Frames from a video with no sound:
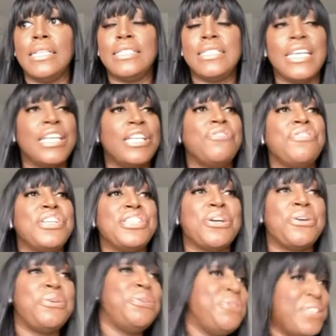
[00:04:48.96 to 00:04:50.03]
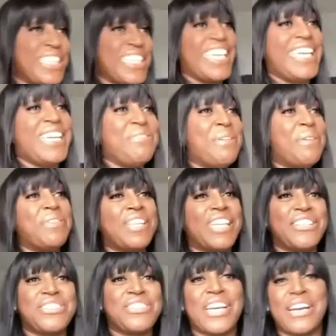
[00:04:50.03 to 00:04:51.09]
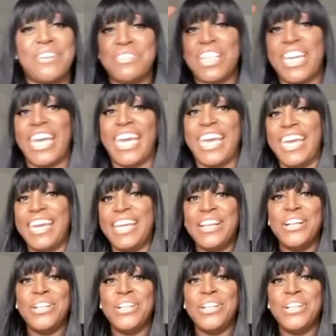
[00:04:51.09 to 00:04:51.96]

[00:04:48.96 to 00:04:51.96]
seeing the video. You remember they used to have the hair,